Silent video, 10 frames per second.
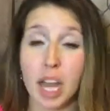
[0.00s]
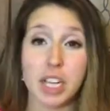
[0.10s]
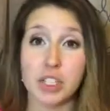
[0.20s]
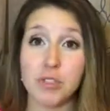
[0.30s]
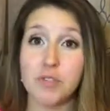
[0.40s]
I
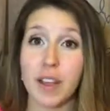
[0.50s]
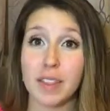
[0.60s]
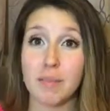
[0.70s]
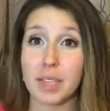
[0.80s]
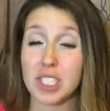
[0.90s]
do find
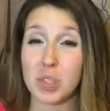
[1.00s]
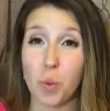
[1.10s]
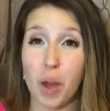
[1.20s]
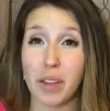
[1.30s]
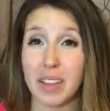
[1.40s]
that my
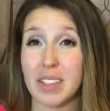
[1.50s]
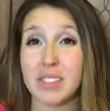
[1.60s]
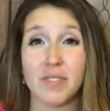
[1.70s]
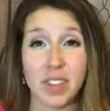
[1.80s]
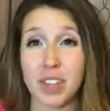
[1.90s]
swelling
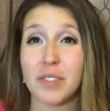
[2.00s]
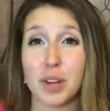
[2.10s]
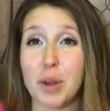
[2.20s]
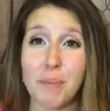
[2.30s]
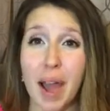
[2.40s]
gets very,
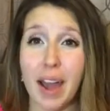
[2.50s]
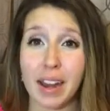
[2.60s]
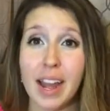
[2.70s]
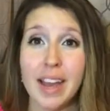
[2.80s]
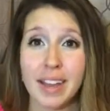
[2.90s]
very
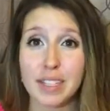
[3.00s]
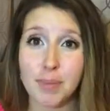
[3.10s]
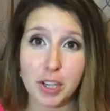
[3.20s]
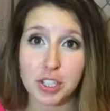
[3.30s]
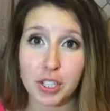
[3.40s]
bad,
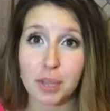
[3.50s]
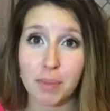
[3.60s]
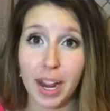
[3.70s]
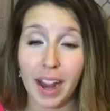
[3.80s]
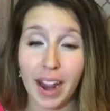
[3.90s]
especially in
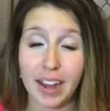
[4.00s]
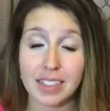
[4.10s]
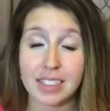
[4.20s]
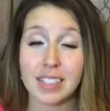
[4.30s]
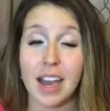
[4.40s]
my
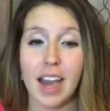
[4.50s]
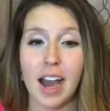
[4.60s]
hands.